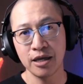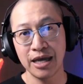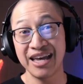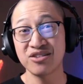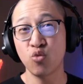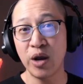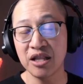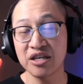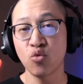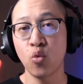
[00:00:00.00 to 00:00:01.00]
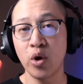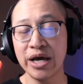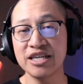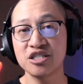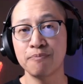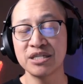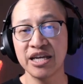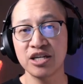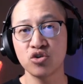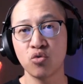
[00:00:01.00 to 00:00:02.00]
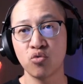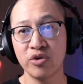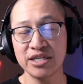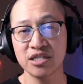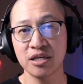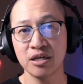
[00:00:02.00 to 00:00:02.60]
as well as what is the potential risk